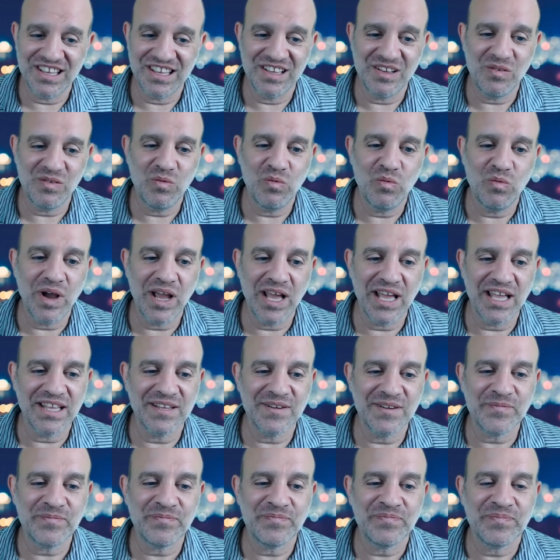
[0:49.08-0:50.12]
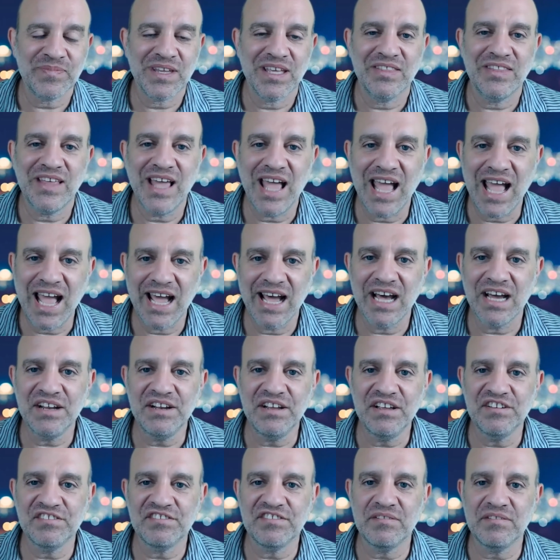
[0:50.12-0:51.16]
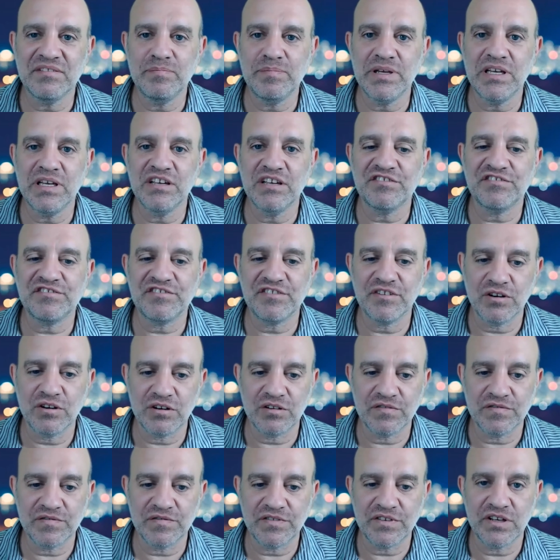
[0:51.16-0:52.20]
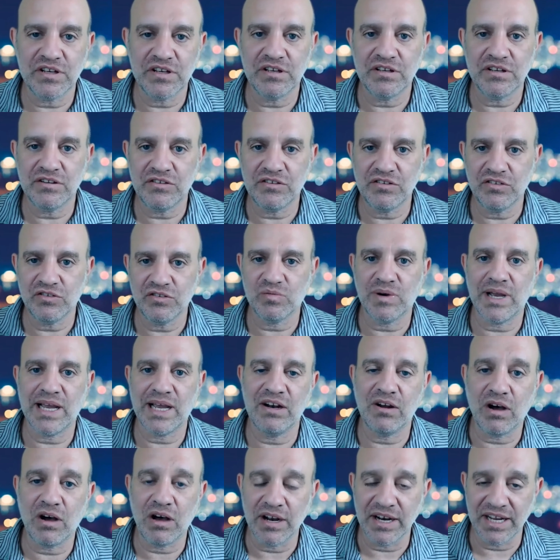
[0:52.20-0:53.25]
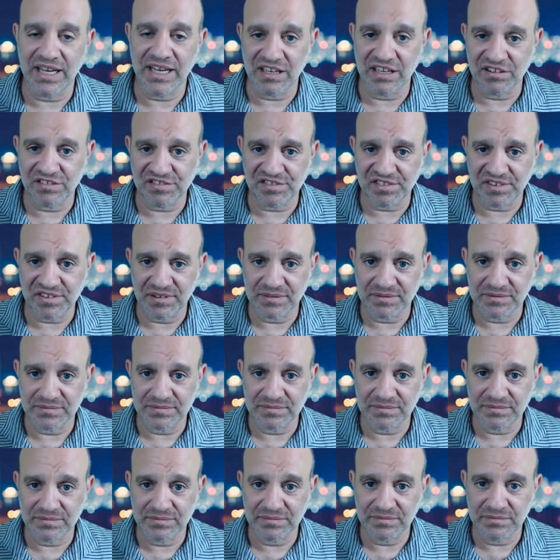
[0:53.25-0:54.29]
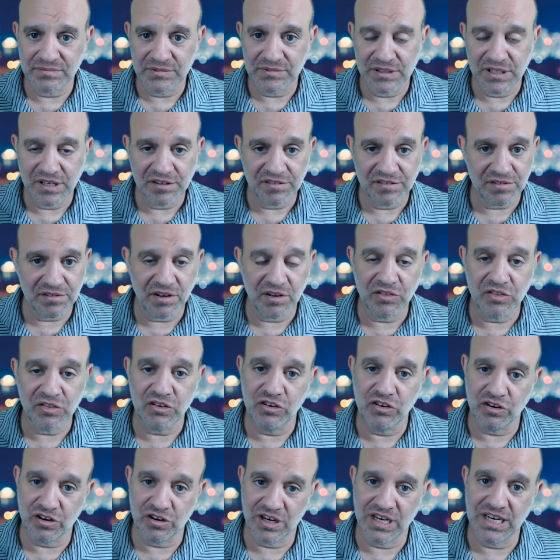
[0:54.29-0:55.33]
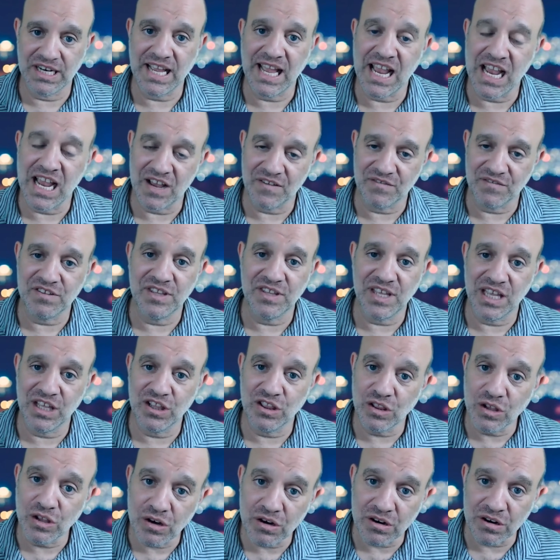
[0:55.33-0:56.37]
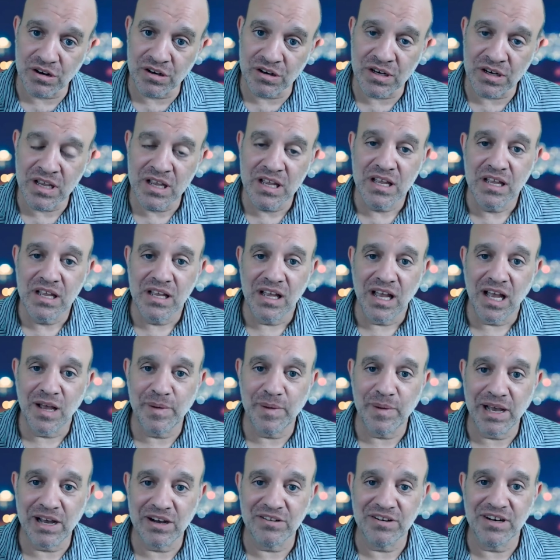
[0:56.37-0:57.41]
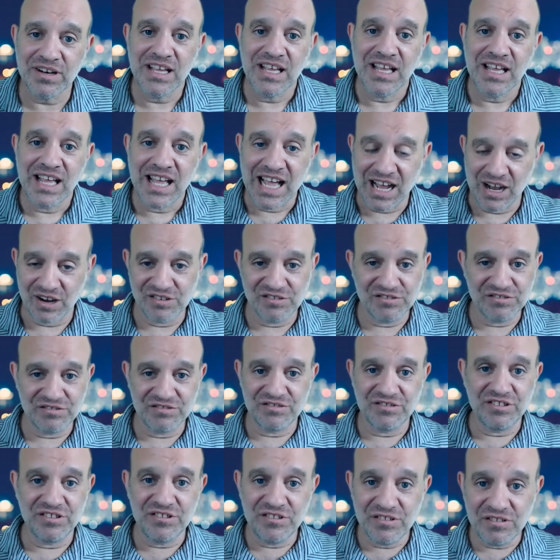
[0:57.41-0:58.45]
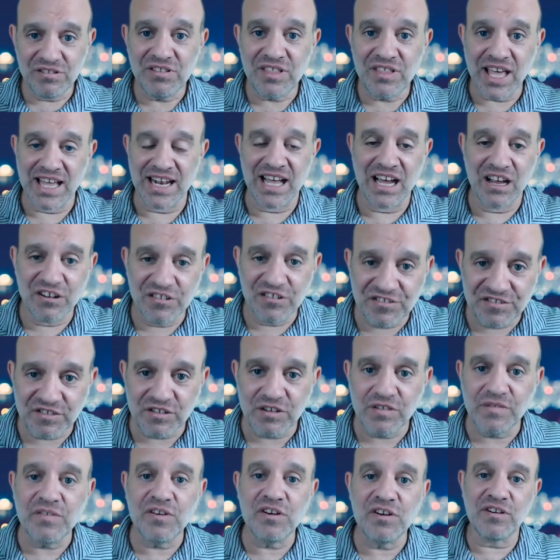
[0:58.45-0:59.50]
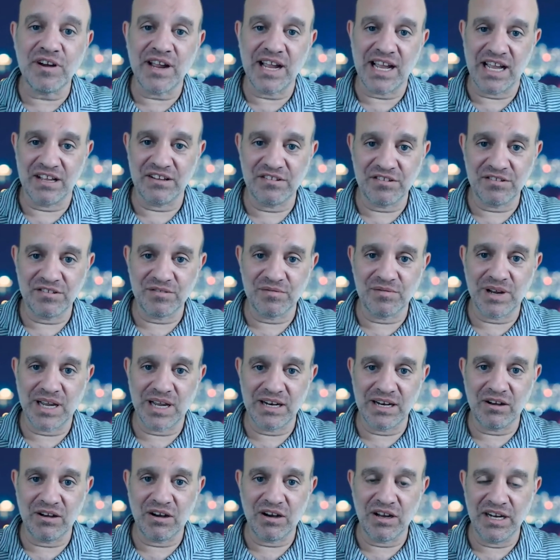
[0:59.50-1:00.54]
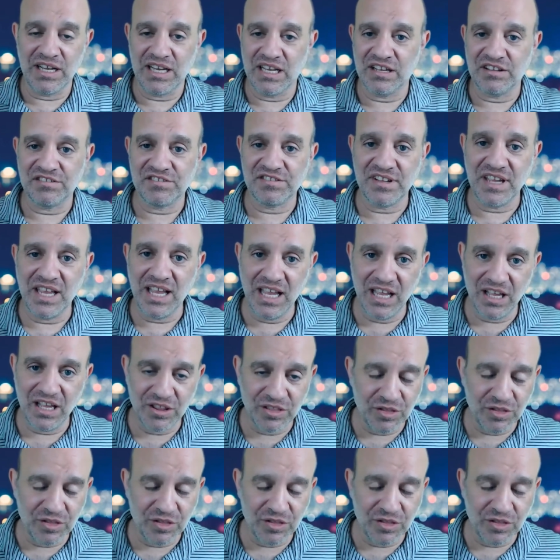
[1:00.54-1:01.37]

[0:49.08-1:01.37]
when the ad isn't being served to the right audience. So you're going to have to then learn about how to do that, how to serve your ad to the right audience, and